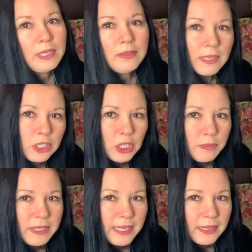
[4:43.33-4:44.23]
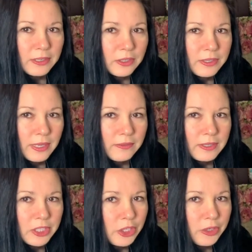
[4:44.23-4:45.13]
do you think she'd be telling herself,
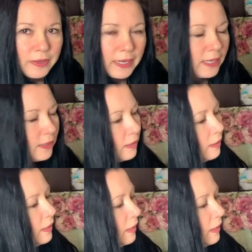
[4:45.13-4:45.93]
this girl right here?